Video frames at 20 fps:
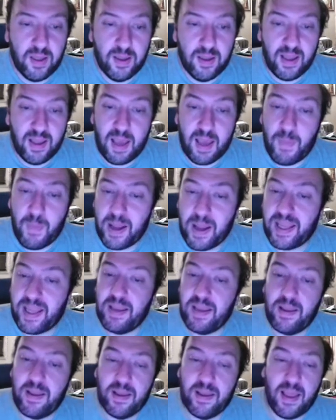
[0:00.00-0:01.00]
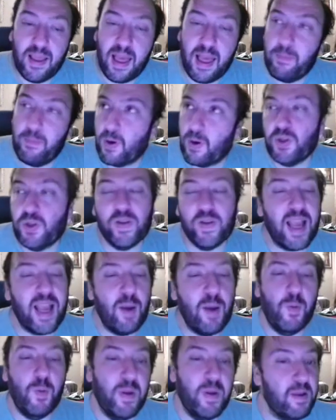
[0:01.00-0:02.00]
And personally, I
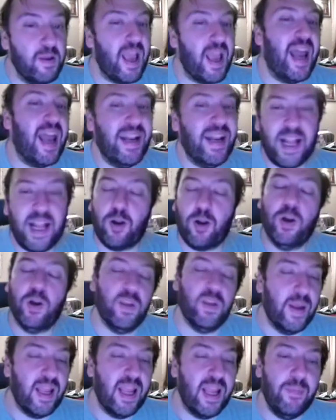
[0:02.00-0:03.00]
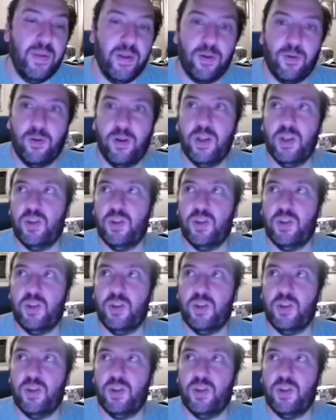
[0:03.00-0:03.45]
would be adding that card to my hand because